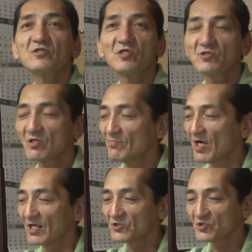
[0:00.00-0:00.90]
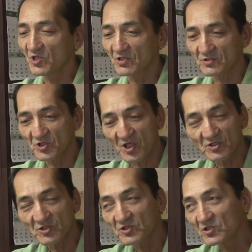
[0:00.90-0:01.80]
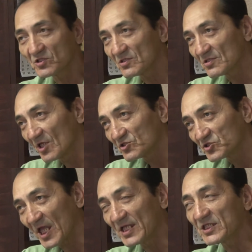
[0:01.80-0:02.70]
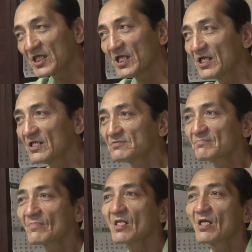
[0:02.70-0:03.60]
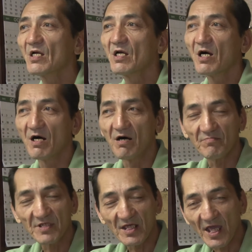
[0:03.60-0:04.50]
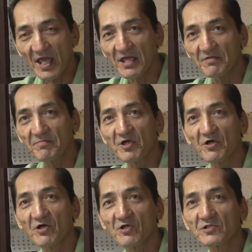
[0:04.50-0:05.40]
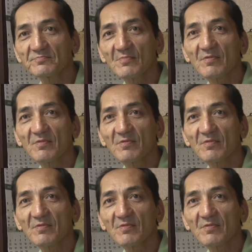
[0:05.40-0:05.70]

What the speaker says: Teach them to change their thinking, behavior.